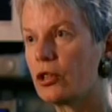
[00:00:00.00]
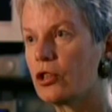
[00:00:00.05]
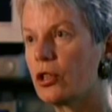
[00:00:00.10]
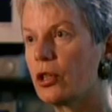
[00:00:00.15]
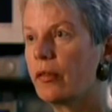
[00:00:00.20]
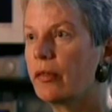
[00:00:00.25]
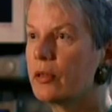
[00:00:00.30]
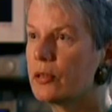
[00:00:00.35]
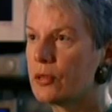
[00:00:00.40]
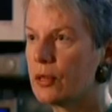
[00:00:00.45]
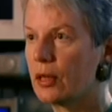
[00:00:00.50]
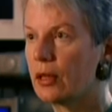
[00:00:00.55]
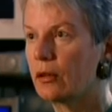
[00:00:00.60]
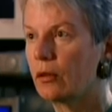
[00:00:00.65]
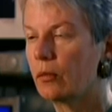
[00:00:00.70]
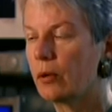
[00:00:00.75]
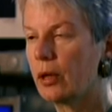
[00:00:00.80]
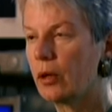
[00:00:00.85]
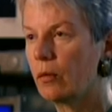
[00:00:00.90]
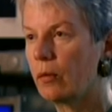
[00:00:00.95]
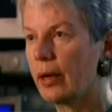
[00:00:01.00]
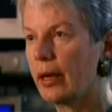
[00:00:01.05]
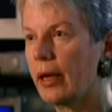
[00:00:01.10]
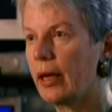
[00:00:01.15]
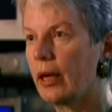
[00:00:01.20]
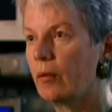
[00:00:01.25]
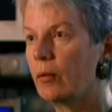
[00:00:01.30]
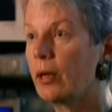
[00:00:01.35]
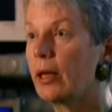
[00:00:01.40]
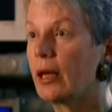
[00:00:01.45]
and the signal went away
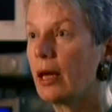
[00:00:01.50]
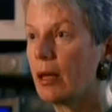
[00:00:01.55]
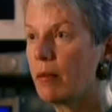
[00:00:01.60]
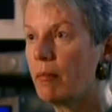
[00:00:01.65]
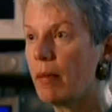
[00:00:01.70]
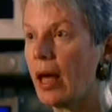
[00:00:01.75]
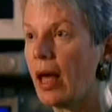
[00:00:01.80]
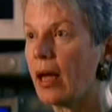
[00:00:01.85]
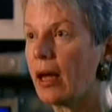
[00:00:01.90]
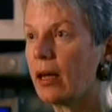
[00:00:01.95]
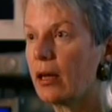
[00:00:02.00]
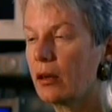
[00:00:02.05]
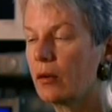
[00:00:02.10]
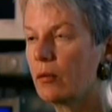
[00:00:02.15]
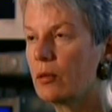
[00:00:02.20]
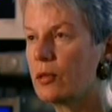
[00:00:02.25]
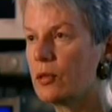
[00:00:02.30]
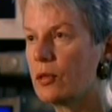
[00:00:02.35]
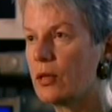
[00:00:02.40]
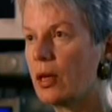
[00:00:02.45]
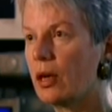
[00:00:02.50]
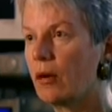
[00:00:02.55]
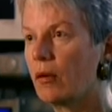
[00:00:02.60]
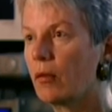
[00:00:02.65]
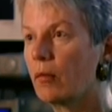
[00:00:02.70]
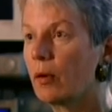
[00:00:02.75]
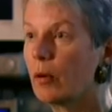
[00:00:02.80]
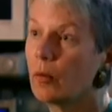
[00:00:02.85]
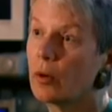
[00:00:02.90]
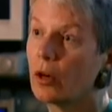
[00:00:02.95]
and we came back and it was there. And
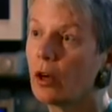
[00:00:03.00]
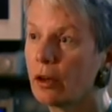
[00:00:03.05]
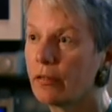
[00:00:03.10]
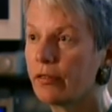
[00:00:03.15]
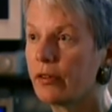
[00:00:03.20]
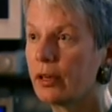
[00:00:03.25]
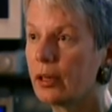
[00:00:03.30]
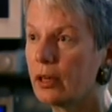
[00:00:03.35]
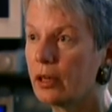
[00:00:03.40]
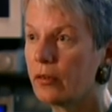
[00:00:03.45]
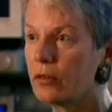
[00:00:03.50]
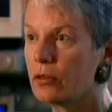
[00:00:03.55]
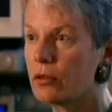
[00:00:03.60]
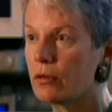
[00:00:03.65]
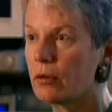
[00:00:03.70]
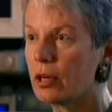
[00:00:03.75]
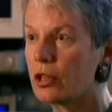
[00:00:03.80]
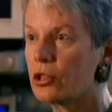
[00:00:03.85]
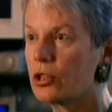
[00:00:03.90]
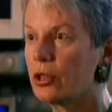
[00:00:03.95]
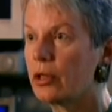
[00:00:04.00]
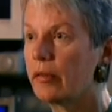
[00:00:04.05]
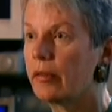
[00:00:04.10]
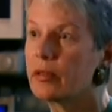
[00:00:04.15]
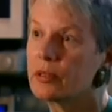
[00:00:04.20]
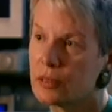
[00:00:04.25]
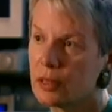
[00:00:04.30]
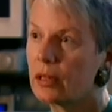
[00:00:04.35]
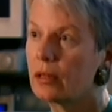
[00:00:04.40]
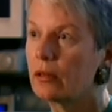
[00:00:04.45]
we went off in another direction and the
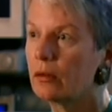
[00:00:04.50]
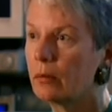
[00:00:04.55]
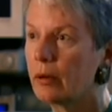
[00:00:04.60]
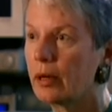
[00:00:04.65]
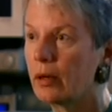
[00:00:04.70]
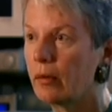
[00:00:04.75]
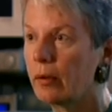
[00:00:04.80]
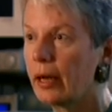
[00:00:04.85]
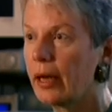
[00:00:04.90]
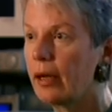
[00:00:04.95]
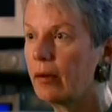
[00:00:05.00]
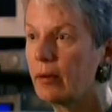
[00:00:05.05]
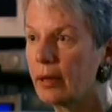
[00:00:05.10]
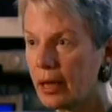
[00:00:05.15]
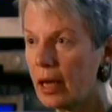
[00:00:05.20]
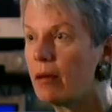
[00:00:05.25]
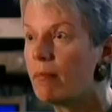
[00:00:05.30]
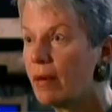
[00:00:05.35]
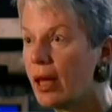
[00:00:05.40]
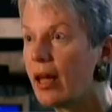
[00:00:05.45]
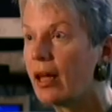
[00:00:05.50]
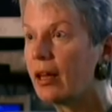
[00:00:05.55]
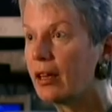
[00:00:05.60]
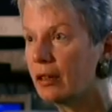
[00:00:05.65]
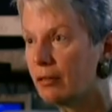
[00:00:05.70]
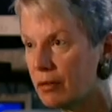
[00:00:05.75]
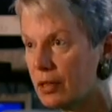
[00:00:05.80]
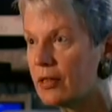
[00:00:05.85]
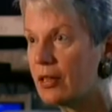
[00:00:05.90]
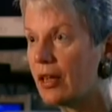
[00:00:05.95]
signal went away and we came back and it
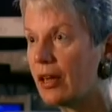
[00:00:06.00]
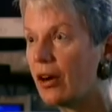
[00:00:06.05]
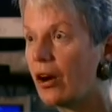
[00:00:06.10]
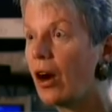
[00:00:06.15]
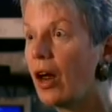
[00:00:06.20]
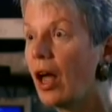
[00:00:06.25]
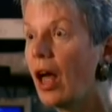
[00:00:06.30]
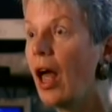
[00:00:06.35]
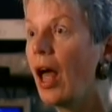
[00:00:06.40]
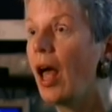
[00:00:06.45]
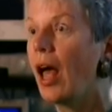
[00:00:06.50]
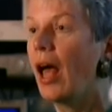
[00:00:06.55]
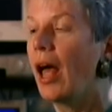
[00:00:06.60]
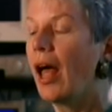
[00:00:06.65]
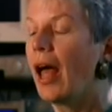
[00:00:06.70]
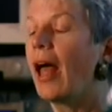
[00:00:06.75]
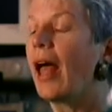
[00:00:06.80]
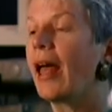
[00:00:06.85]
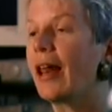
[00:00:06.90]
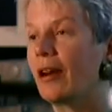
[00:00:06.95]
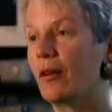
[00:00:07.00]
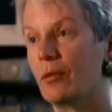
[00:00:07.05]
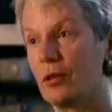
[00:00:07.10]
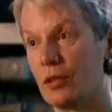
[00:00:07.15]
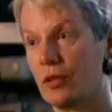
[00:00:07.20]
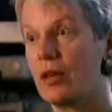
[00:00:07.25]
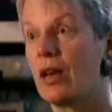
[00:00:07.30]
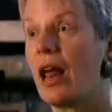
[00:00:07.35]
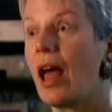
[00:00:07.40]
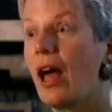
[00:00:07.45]
was there. And it was
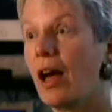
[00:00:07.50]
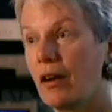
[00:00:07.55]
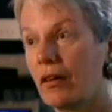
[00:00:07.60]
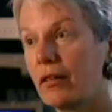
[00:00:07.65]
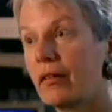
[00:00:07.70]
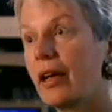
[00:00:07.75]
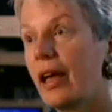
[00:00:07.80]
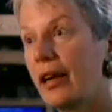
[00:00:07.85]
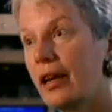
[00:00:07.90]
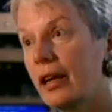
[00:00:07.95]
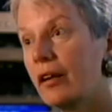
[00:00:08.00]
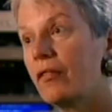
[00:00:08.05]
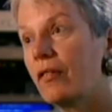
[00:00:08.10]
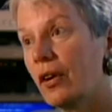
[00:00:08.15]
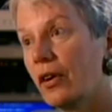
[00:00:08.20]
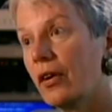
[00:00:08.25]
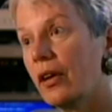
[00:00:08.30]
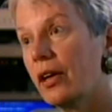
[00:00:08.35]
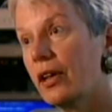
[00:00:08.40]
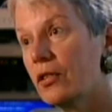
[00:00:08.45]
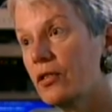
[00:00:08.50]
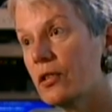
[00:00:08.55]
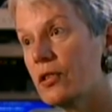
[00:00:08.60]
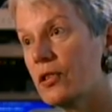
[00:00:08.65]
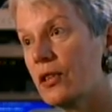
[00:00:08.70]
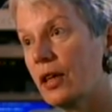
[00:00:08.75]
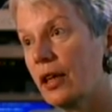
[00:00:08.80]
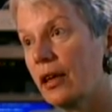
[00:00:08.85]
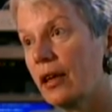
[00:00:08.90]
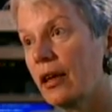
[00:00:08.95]
now getting very interesting.